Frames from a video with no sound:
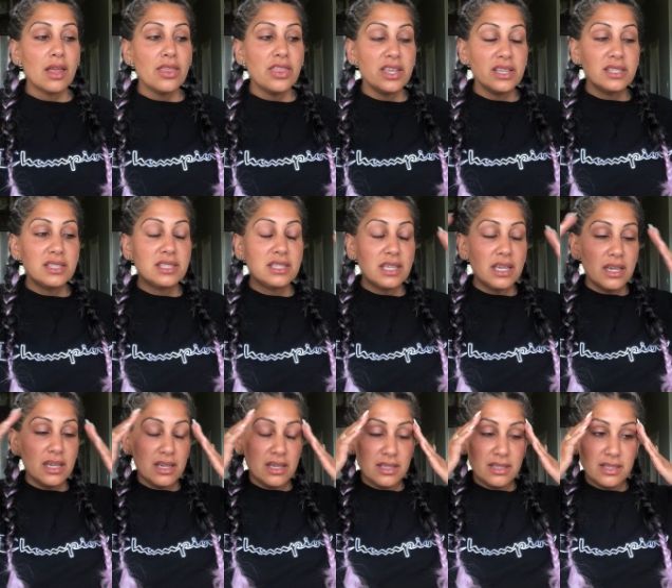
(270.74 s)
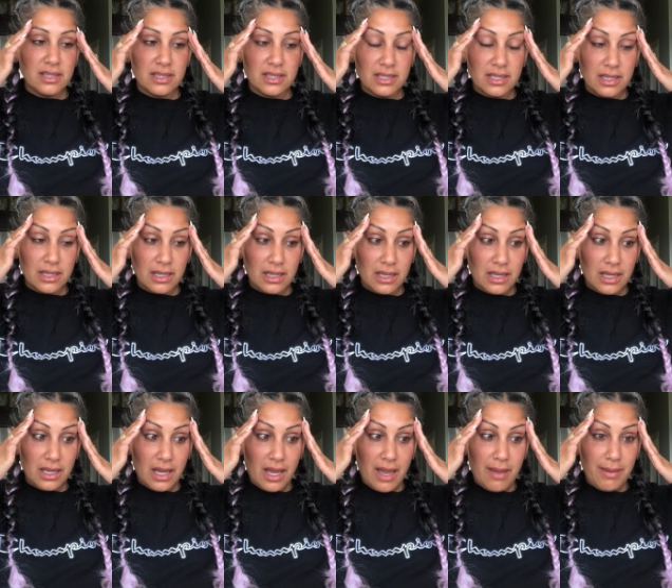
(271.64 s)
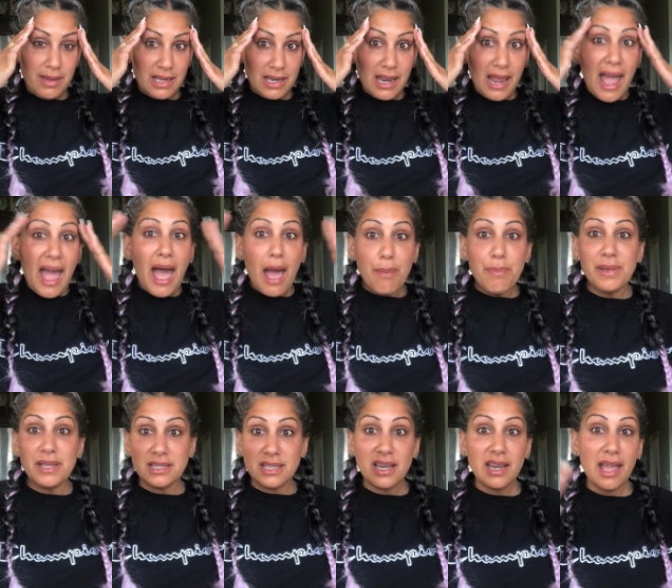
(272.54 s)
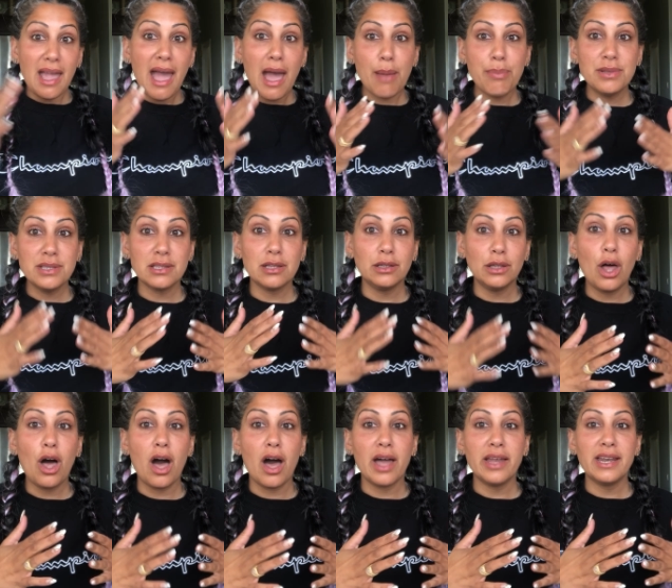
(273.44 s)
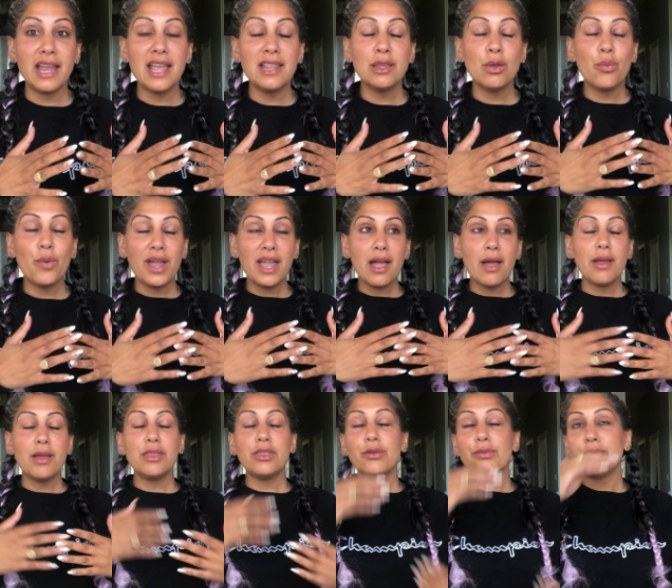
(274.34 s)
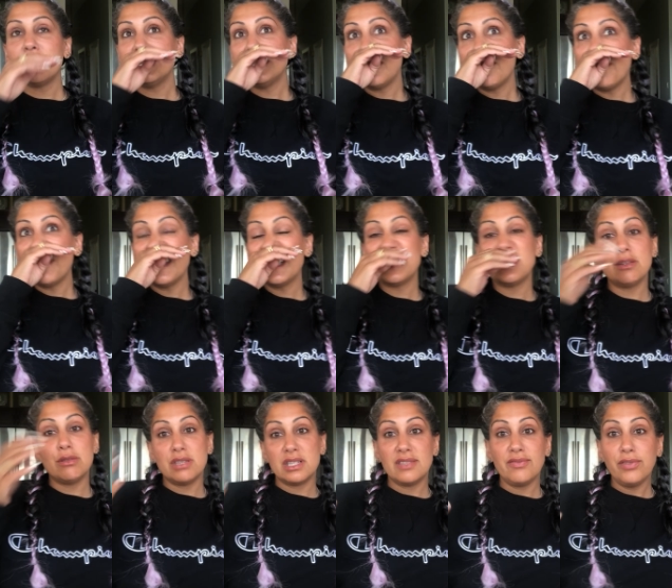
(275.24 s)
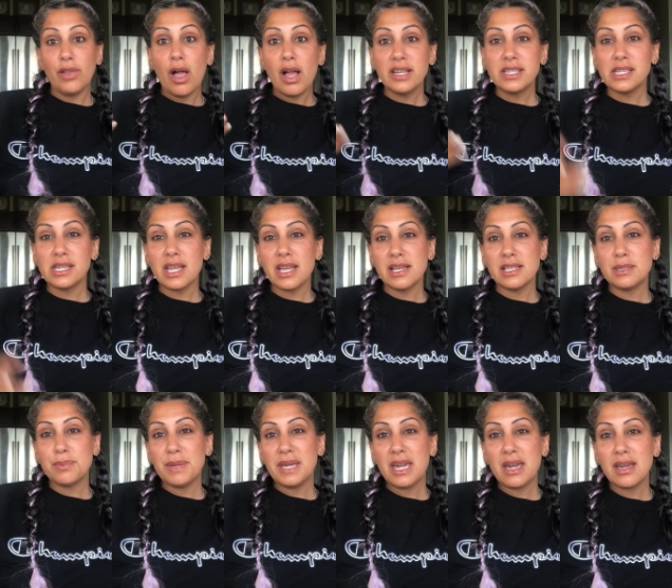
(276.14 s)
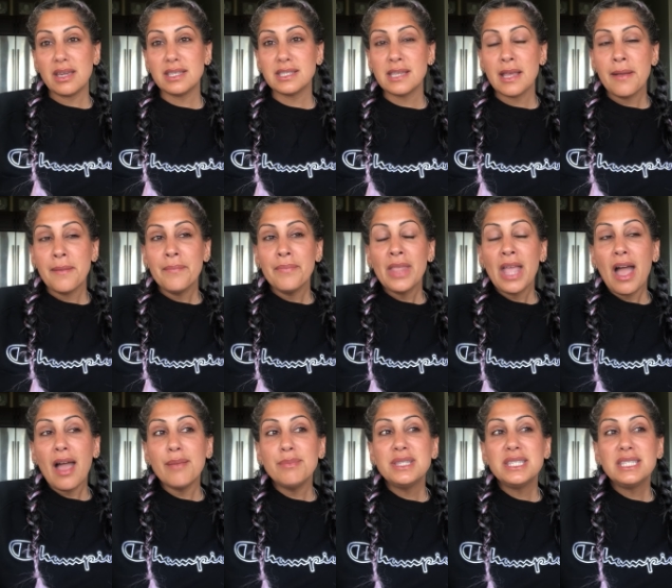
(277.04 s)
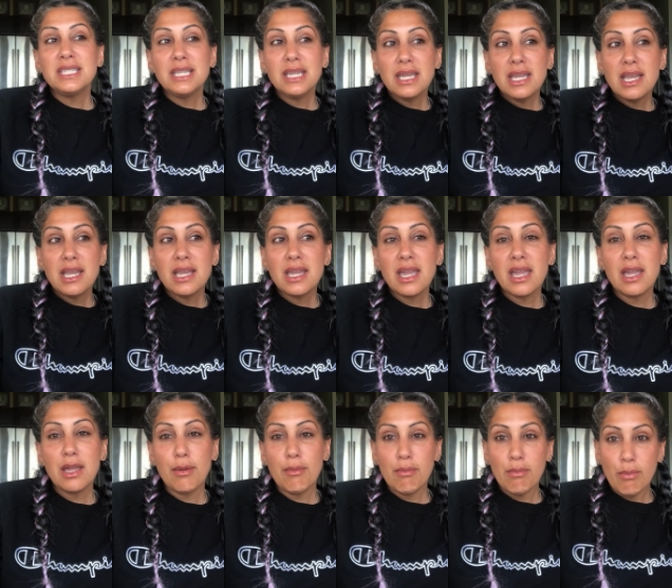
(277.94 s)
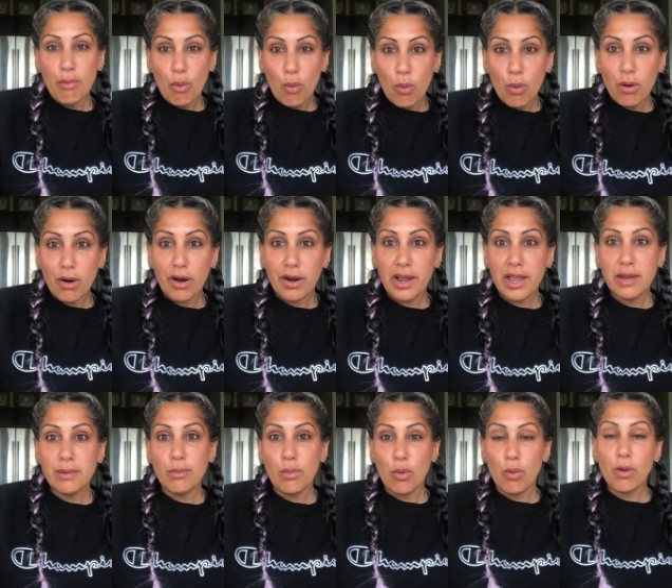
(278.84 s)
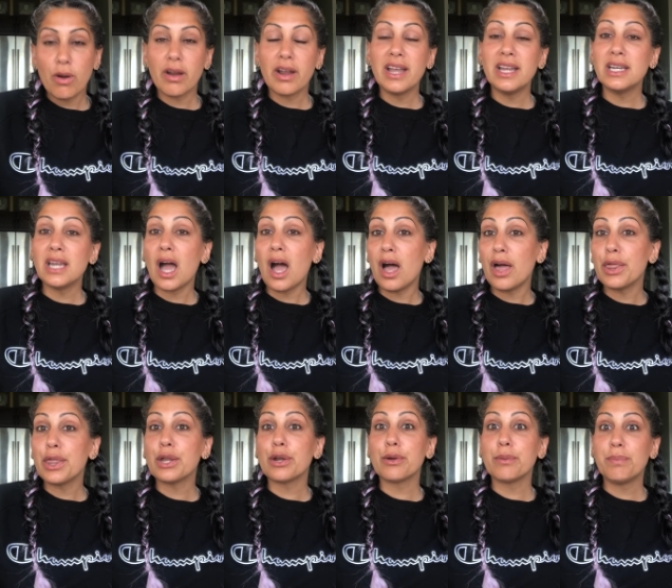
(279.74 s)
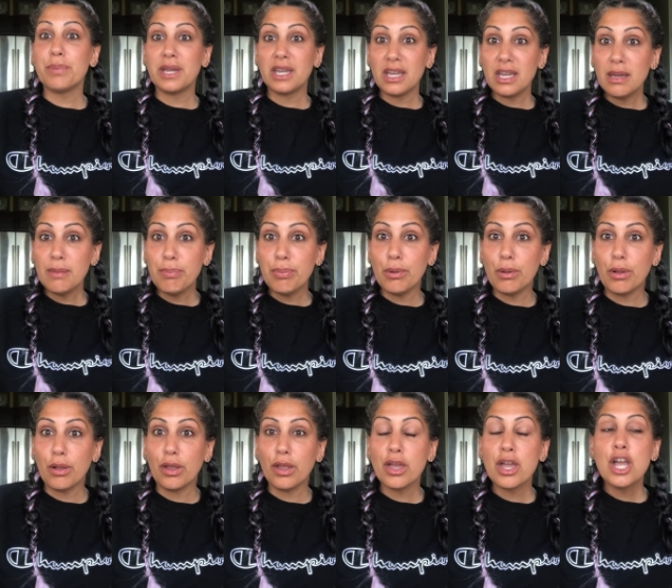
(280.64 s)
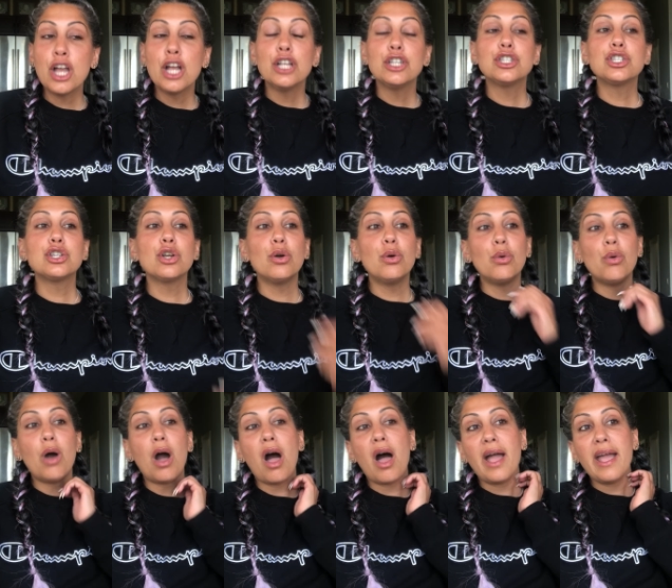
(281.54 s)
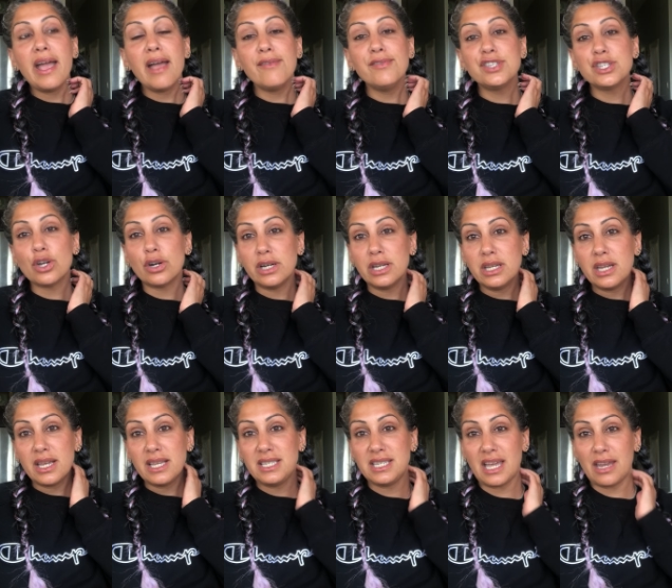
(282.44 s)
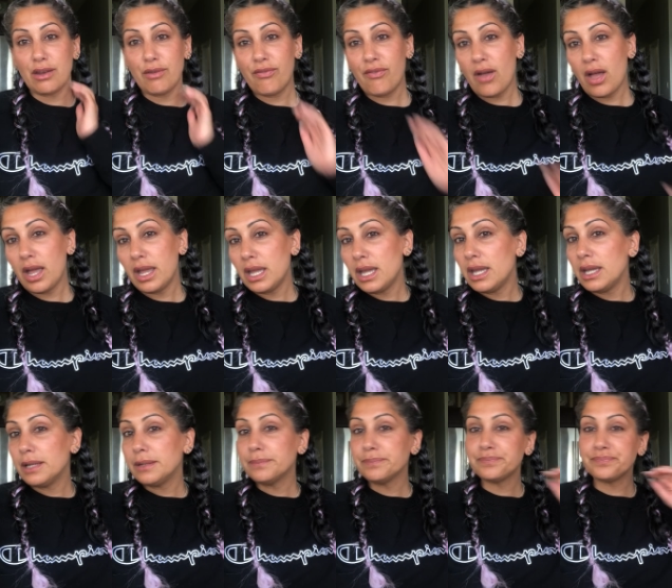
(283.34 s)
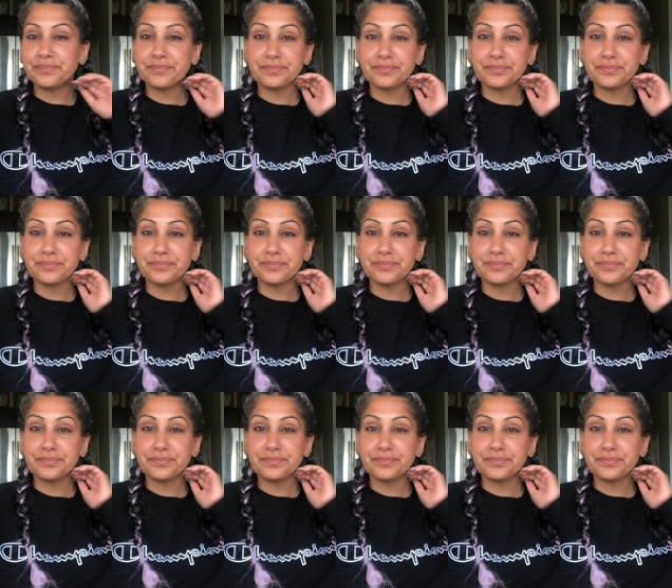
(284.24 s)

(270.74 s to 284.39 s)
this is I mean, it happens and it happens a lot. And the way I, the reason I wanted to do this vlog today is because I'm seeing it more and more in other people. So I have started identifying,